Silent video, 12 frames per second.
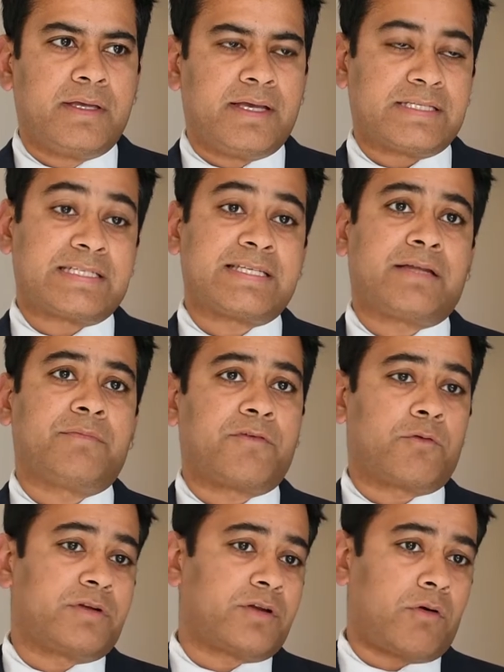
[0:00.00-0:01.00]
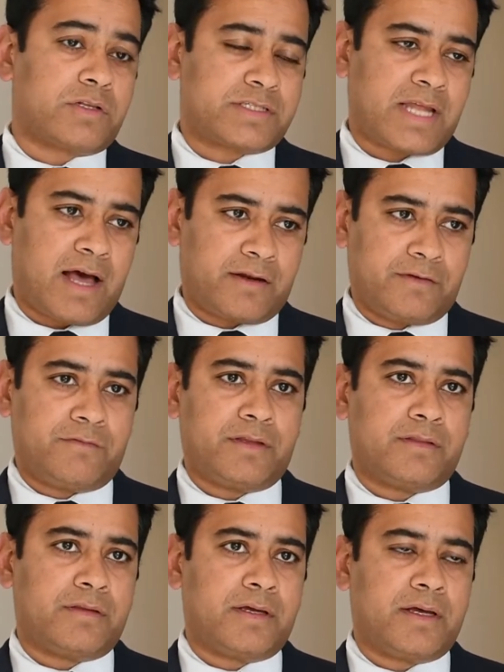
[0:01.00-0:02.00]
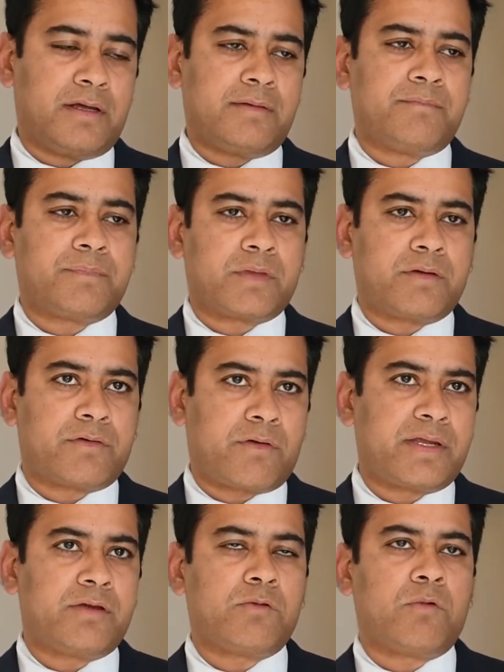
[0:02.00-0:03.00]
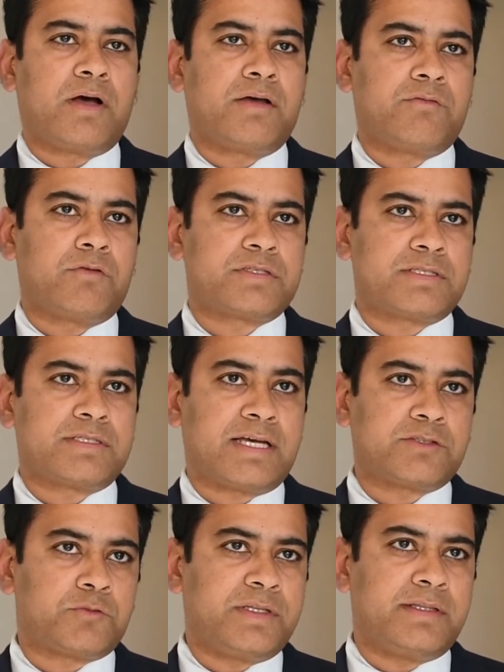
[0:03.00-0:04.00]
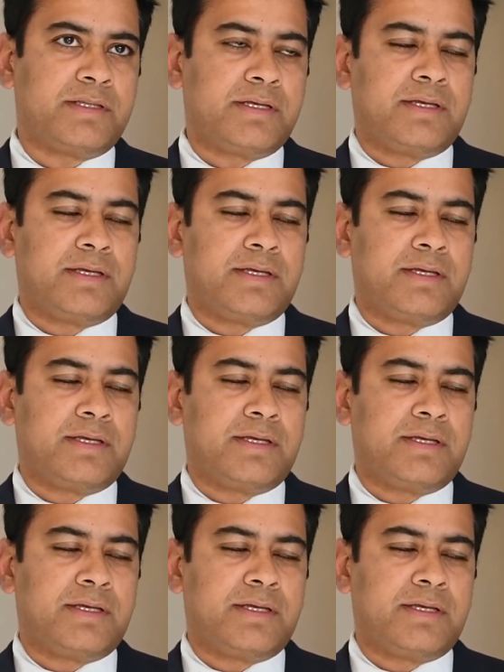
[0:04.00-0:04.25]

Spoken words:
As I said before, it all started with Ronnie, who I was in touch with,